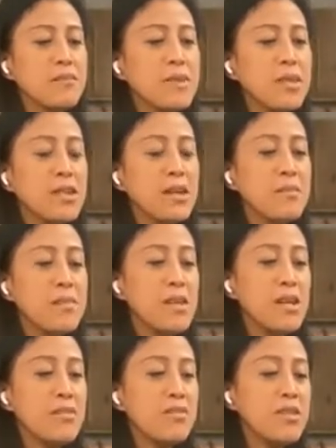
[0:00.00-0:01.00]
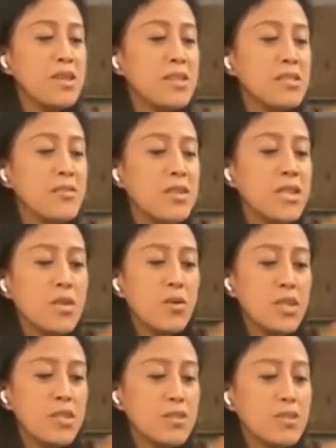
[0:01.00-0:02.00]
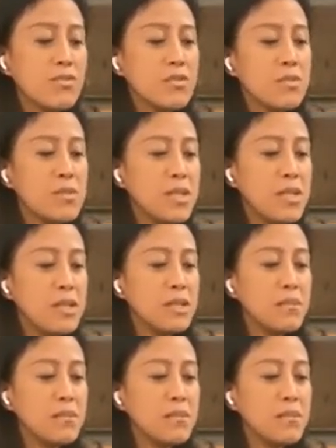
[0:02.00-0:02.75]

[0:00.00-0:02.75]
But yeah, if you guys have any questions for me,